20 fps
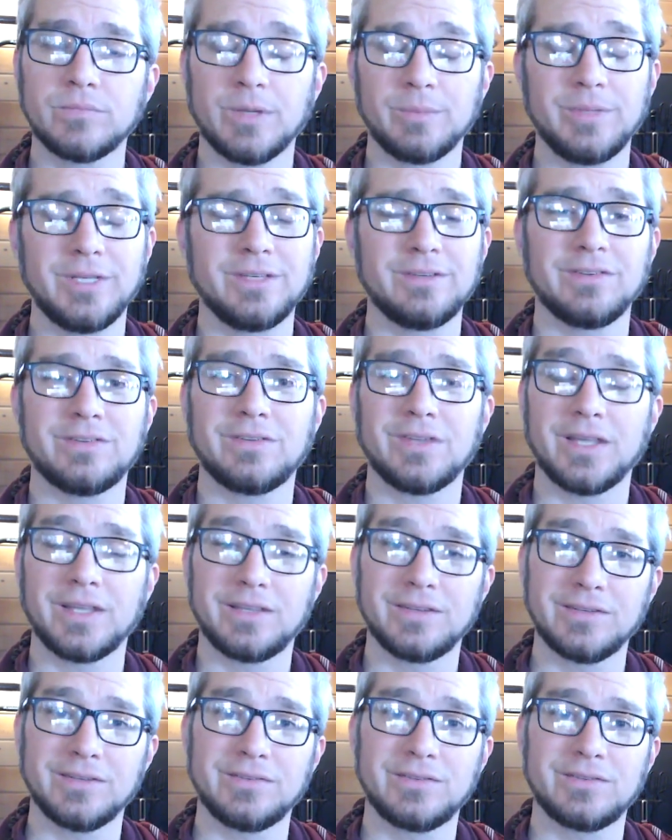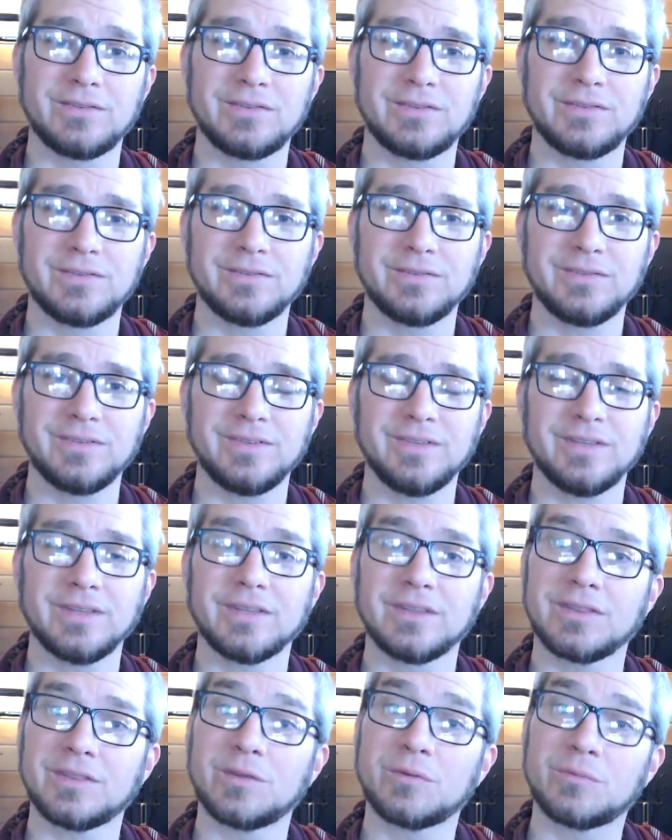I mean, just like this,
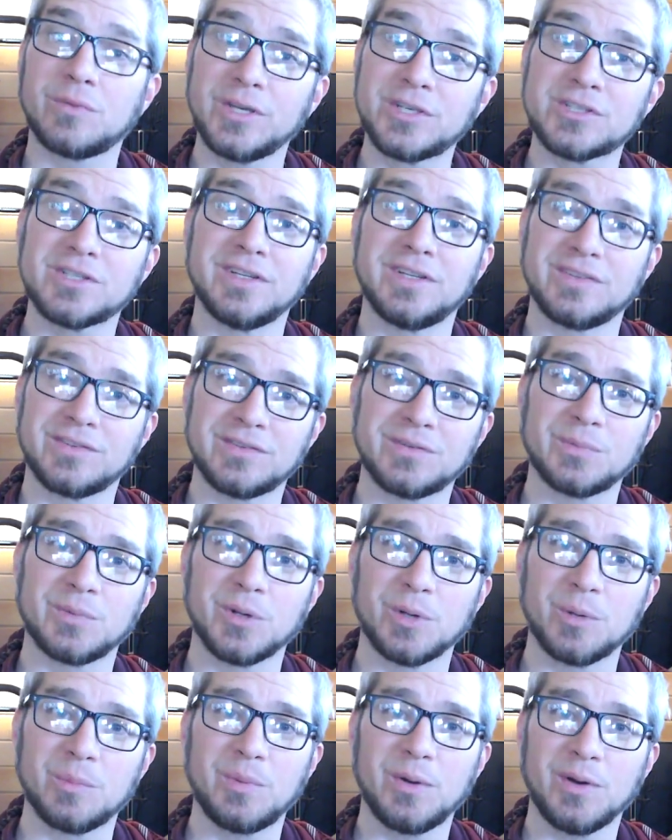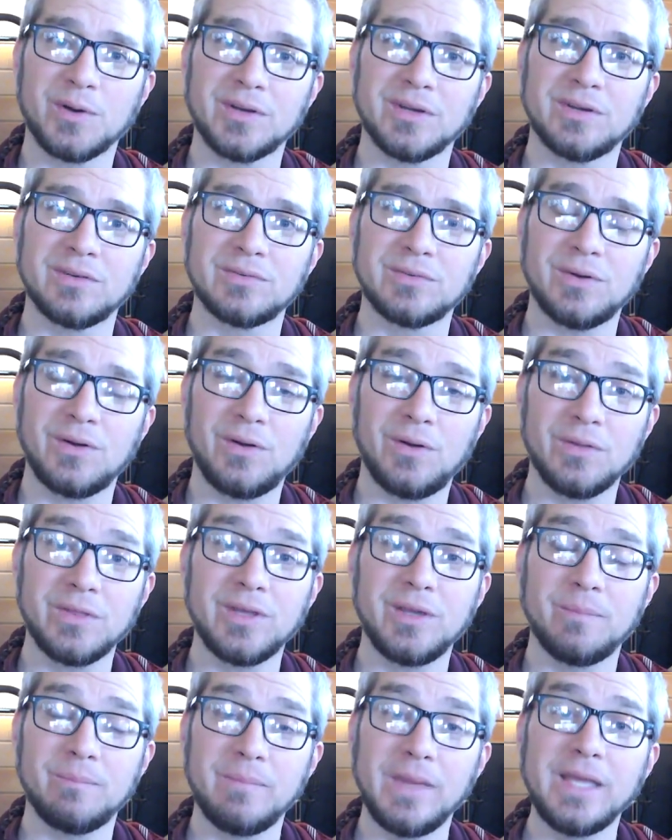the richness we're a part of, all the
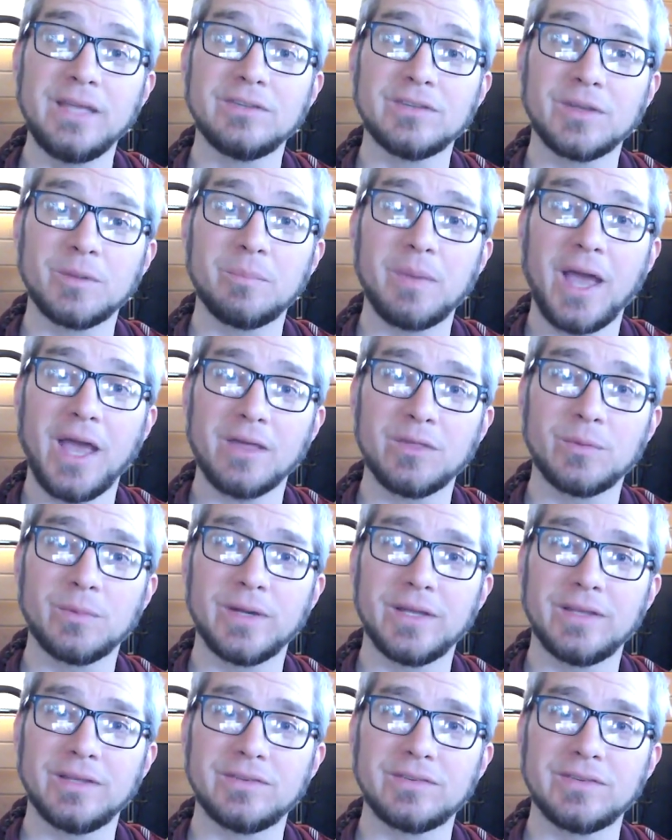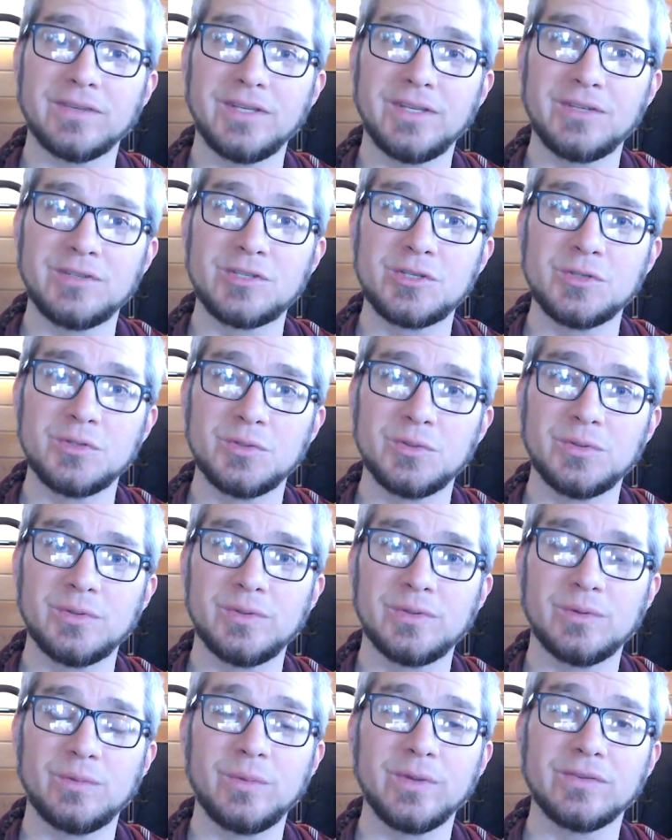amazing pathways into
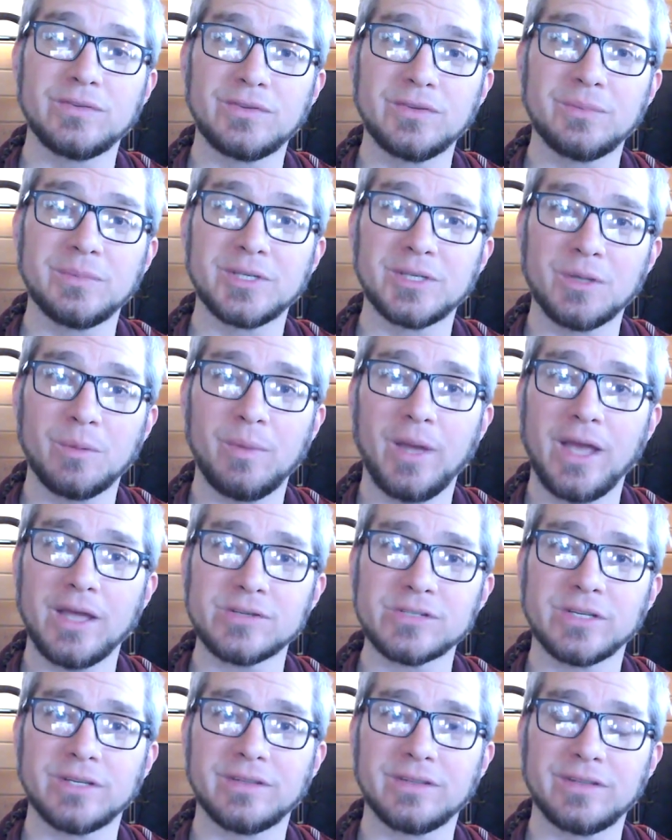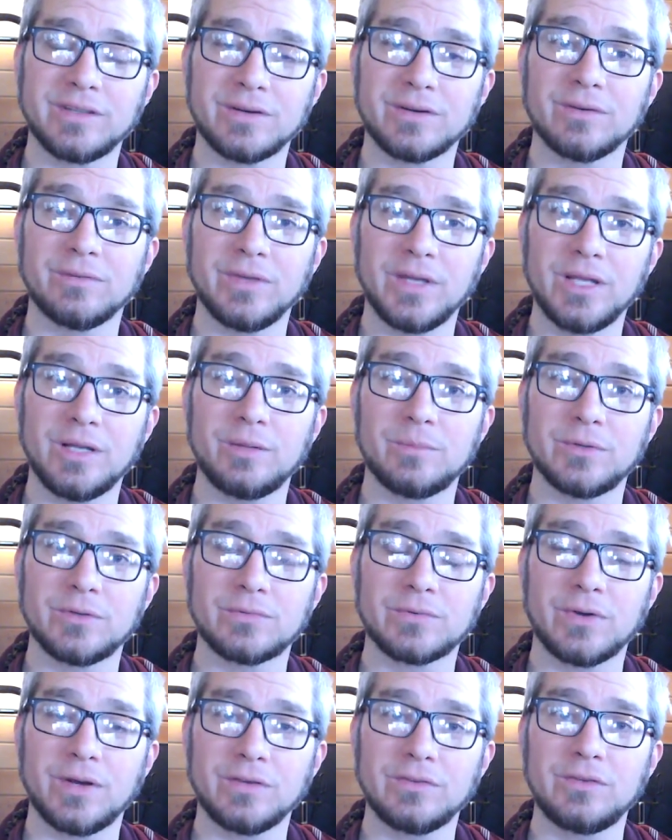wisdom and compassion that are available
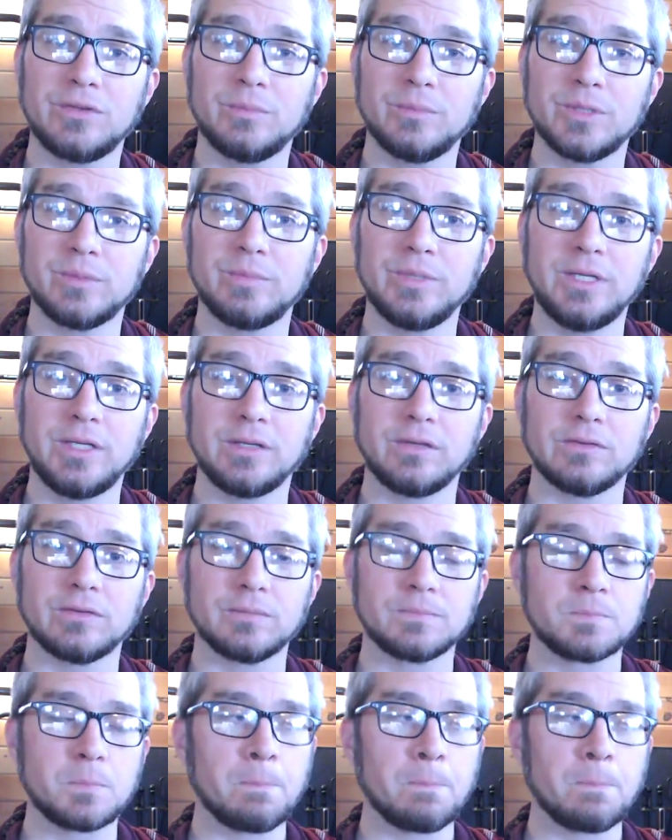for us human beings.